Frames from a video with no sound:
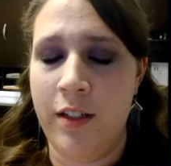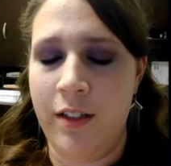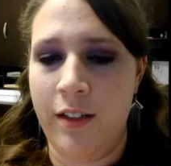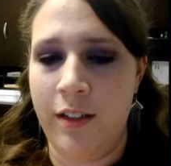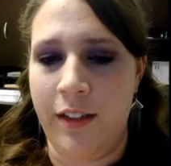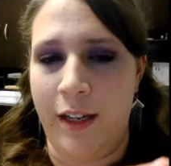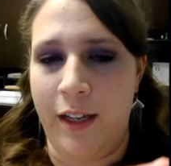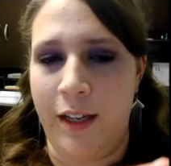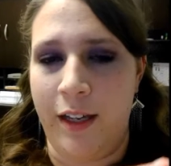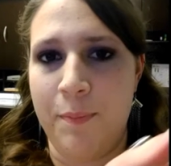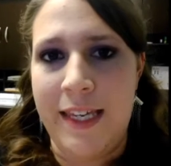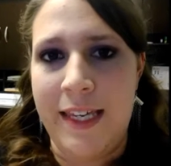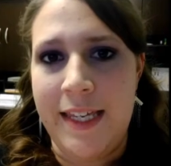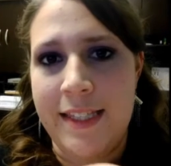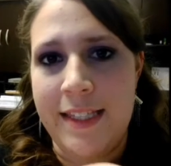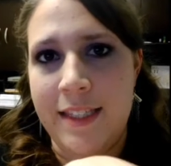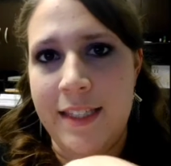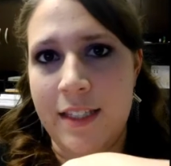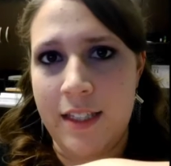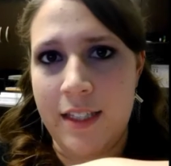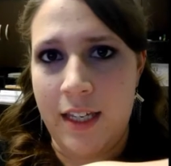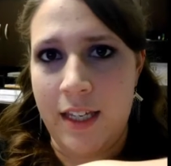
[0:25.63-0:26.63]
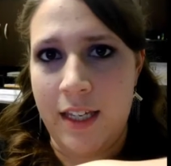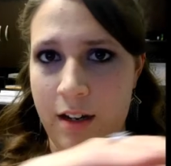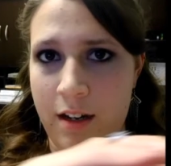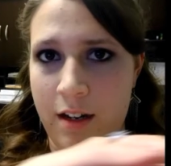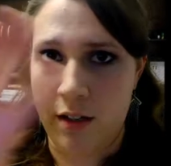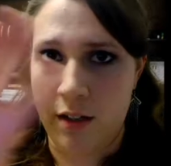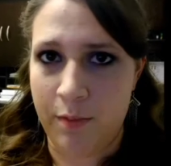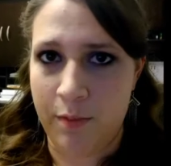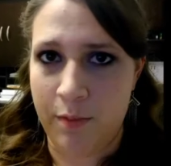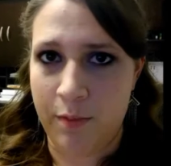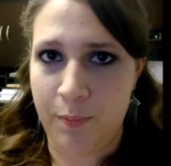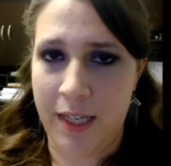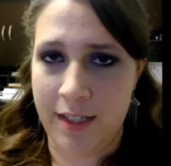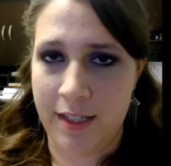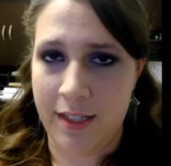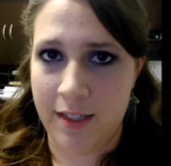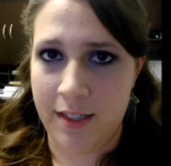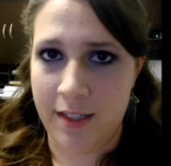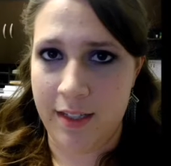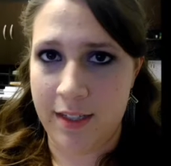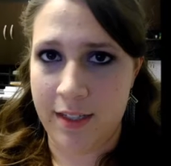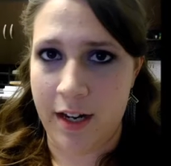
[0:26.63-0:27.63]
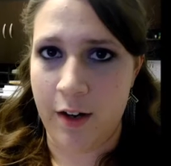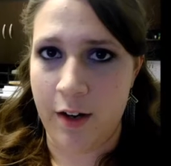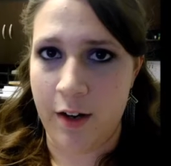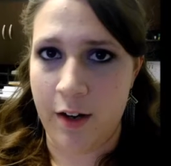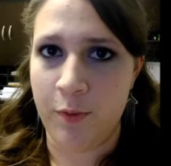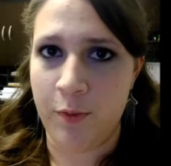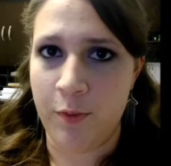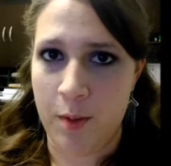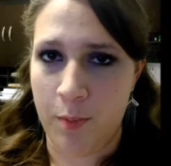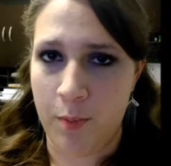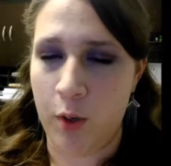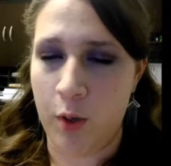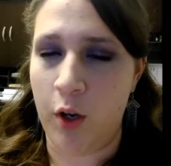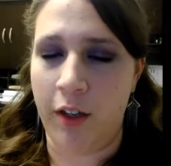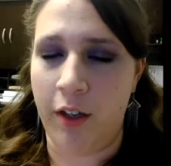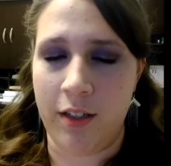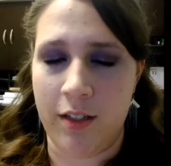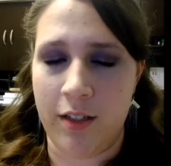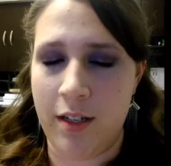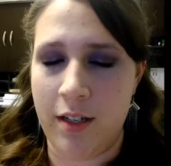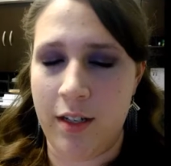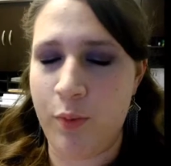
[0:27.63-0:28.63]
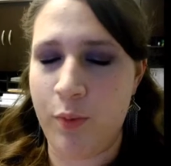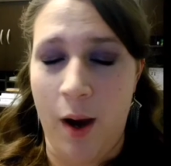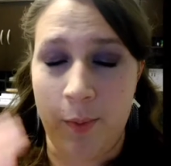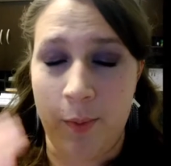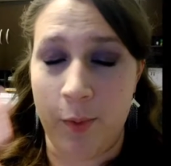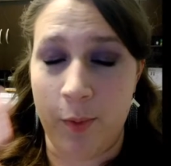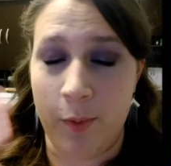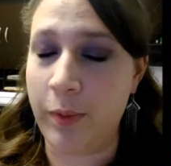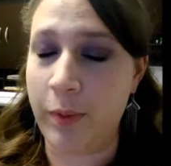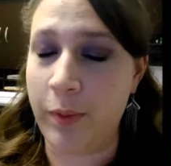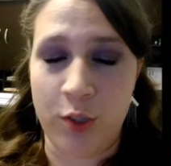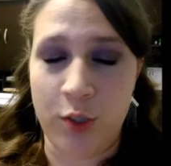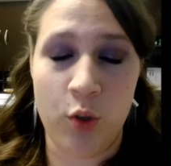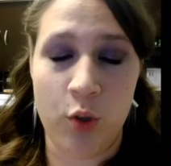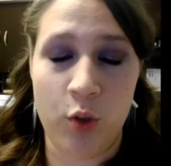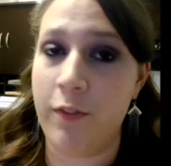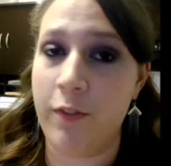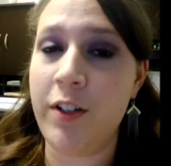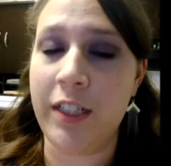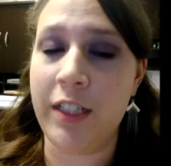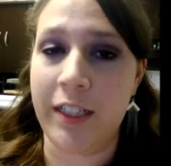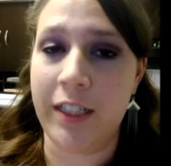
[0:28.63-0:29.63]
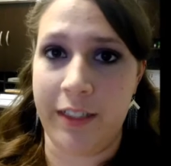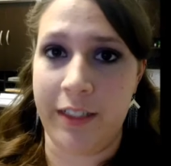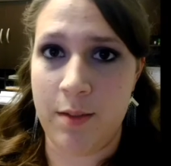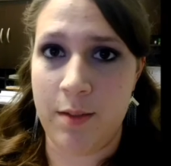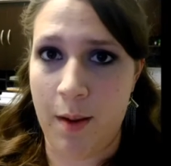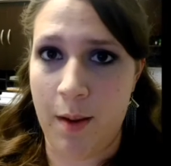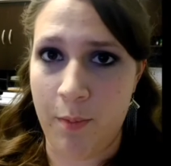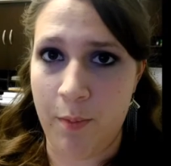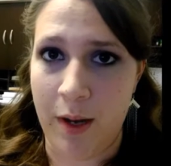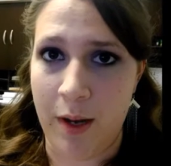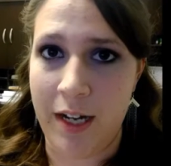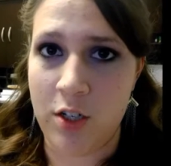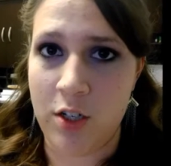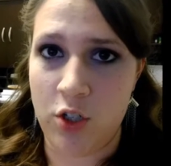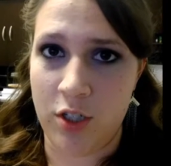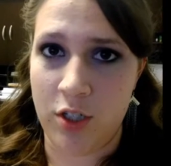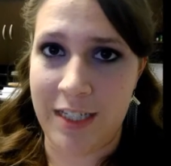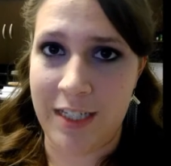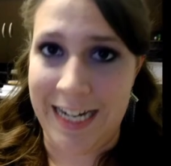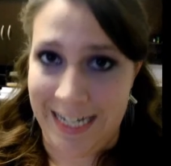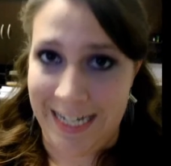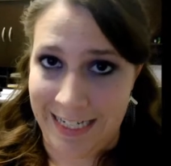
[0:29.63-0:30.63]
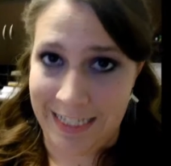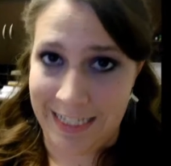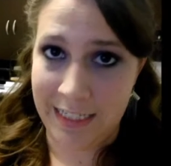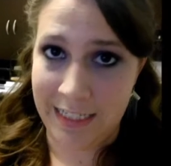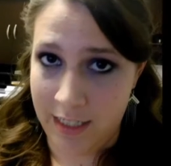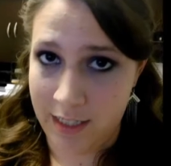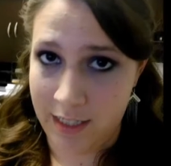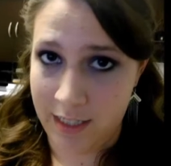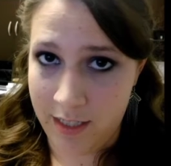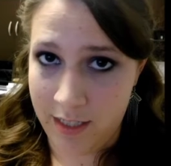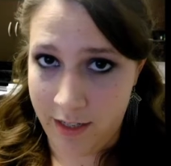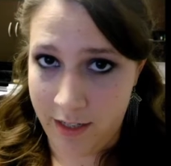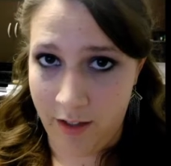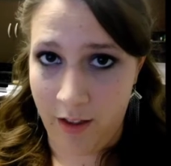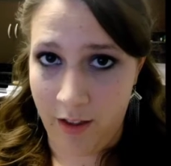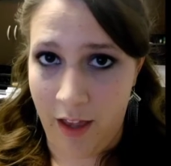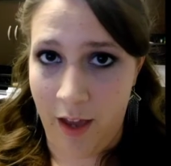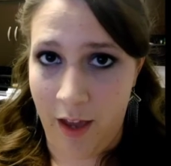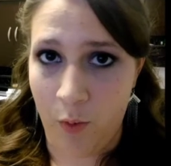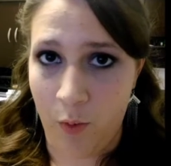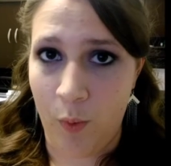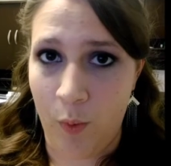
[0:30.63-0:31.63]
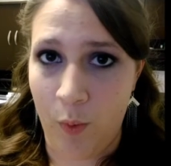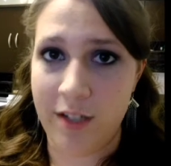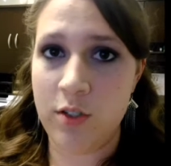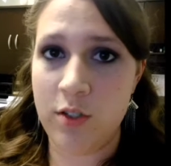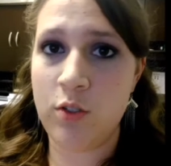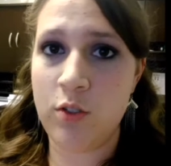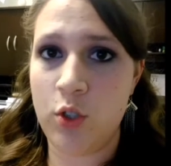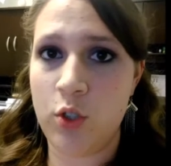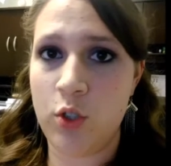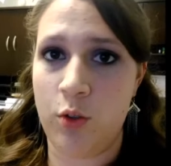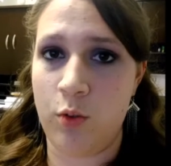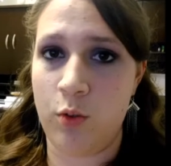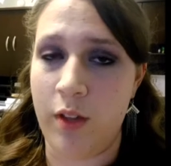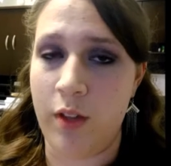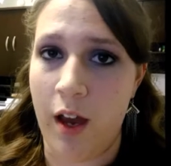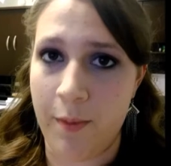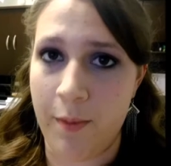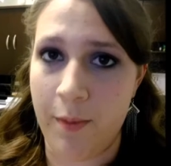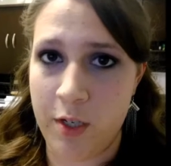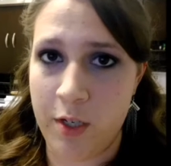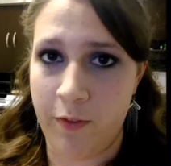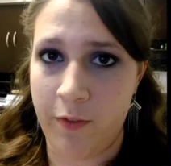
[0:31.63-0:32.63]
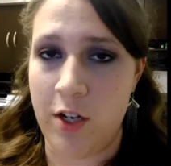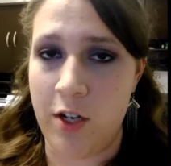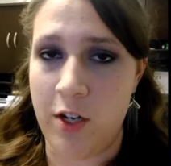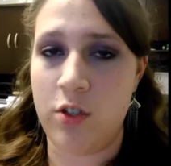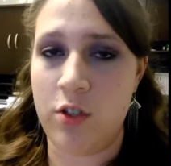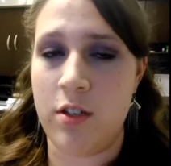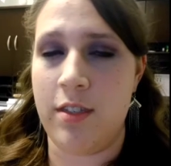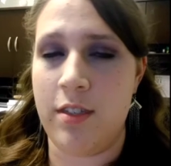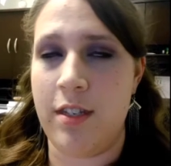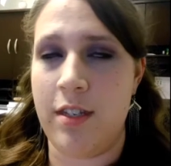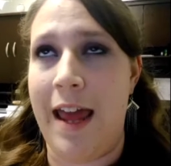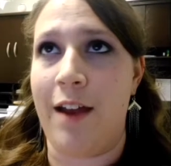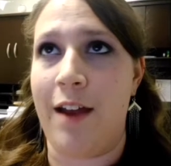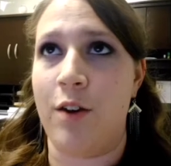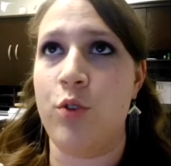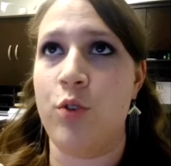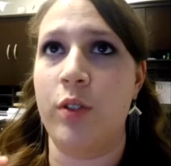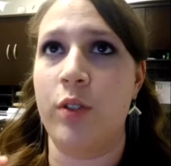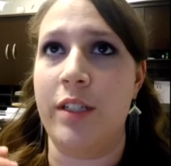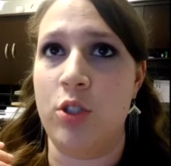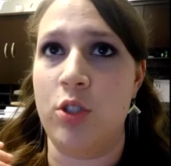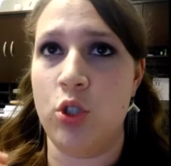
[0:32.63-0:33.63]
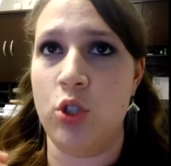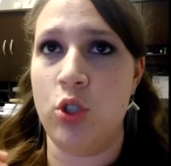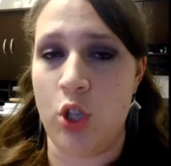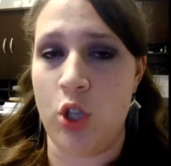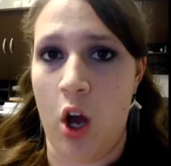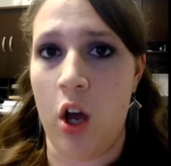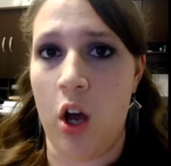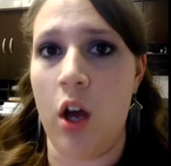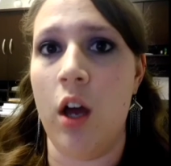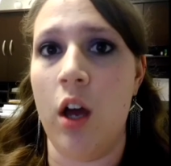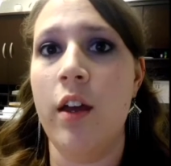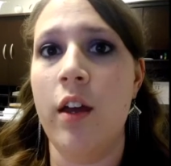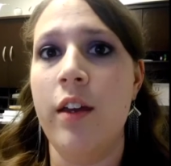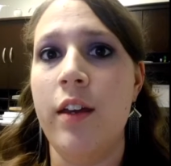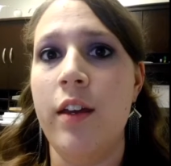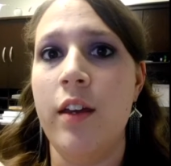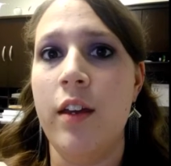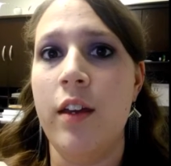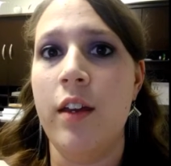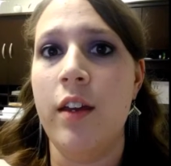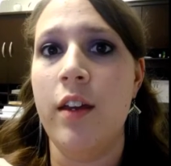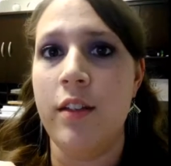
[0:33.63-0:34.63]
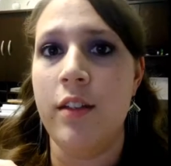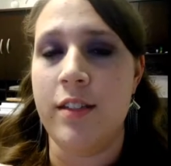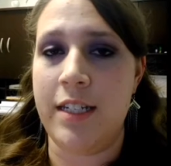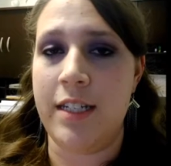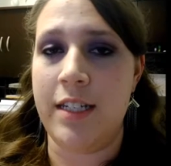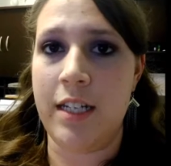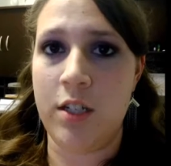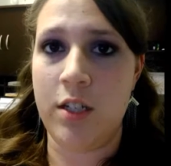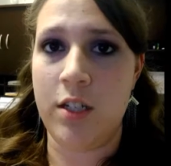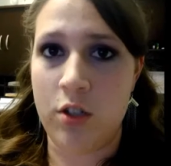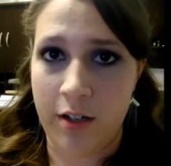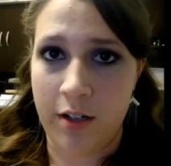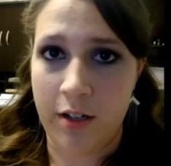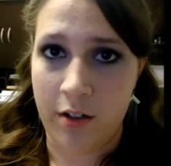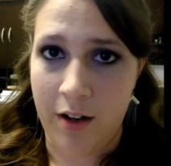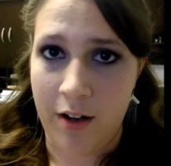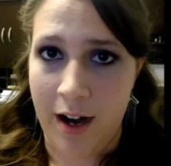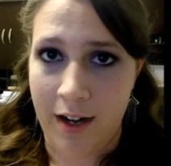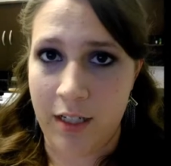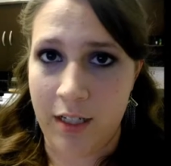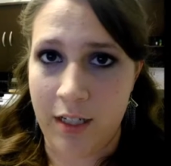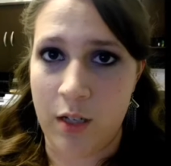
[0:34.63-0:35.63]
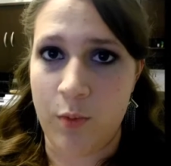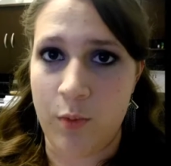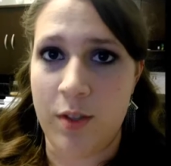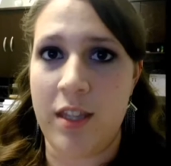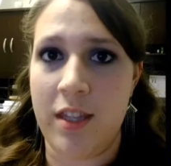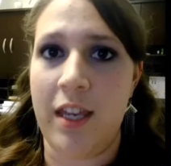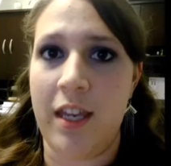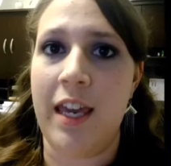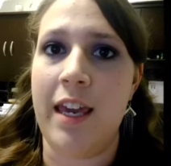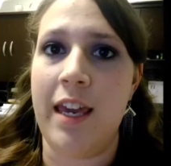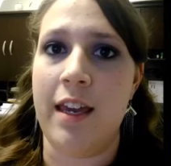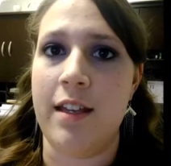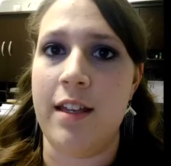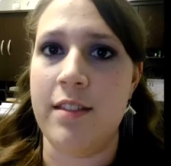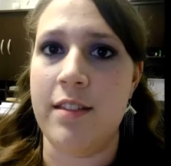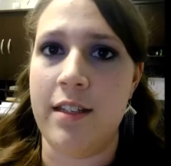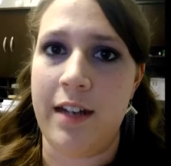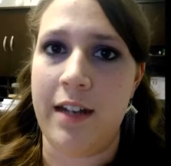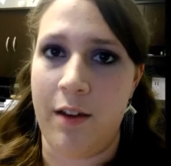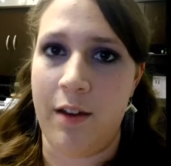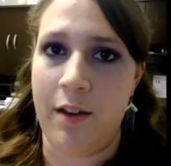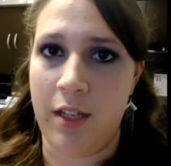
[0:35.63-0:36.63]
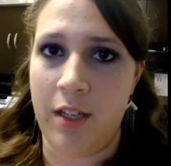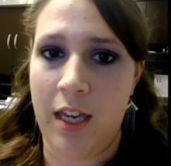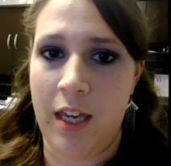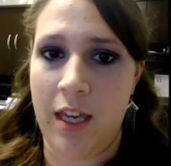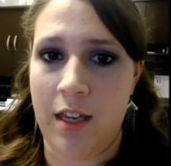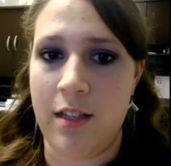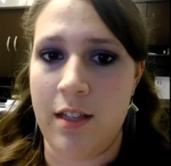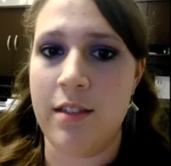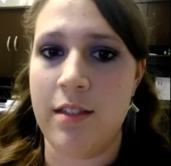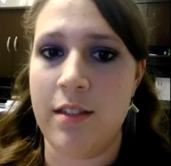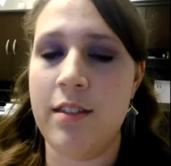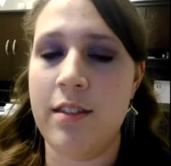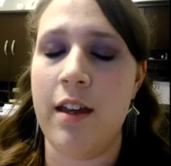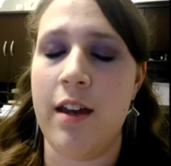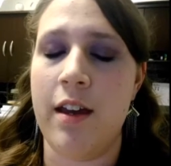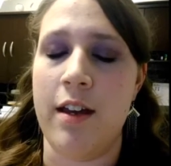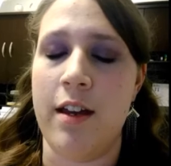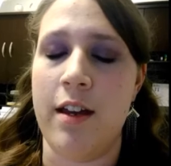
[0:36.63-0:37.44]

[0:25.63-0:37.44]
like pieces here and pieces there from the book, and it probably should have clicked in my brain, it just didn't until I went to the observations and actually saw the teacher interacting with the kids and how the kids